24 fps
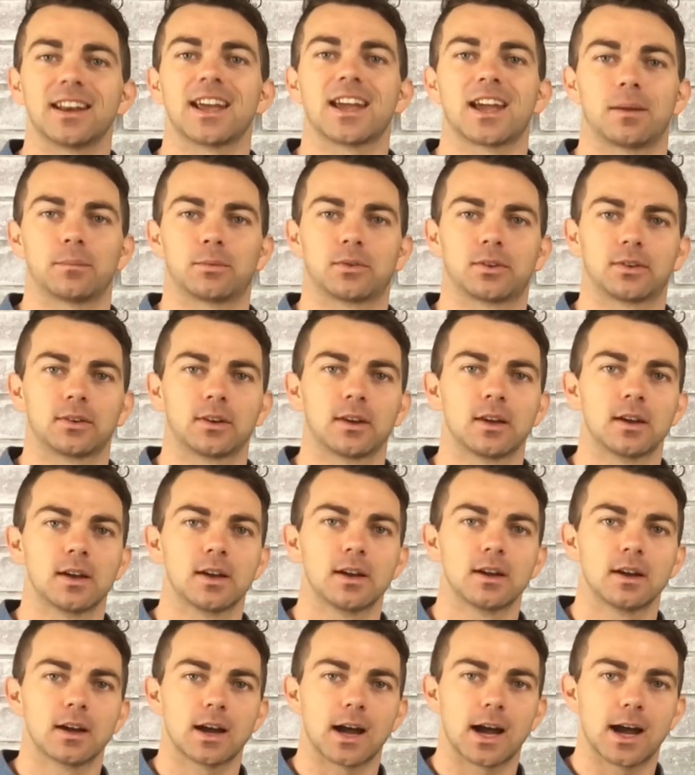amps
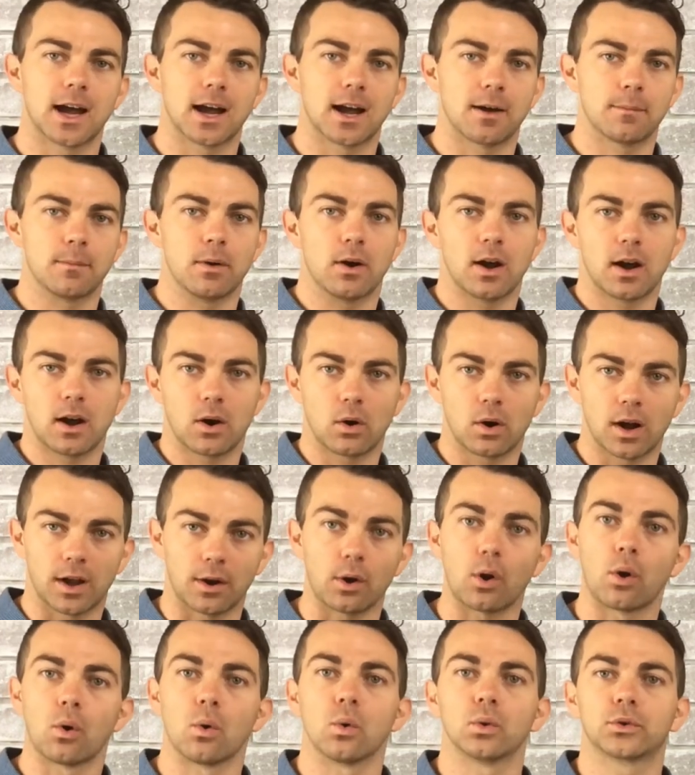
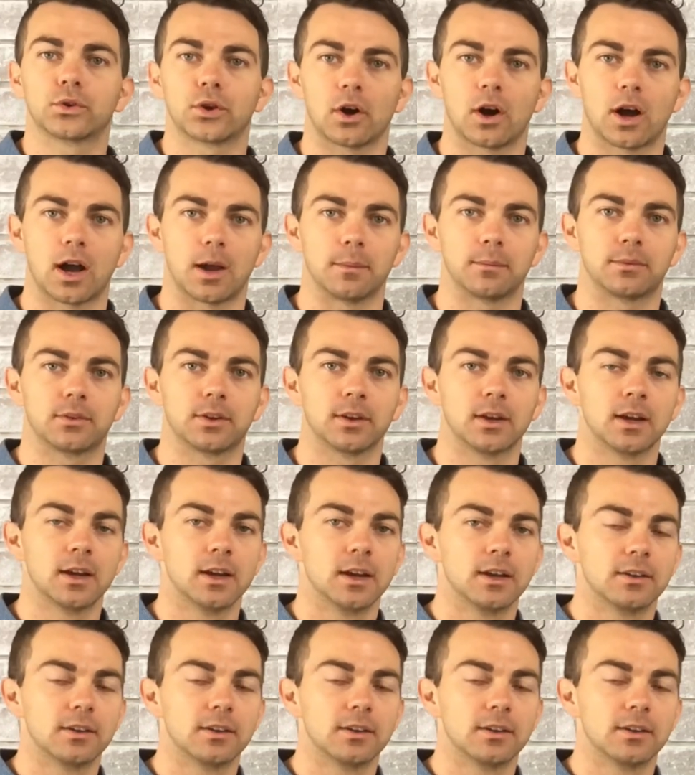at all times.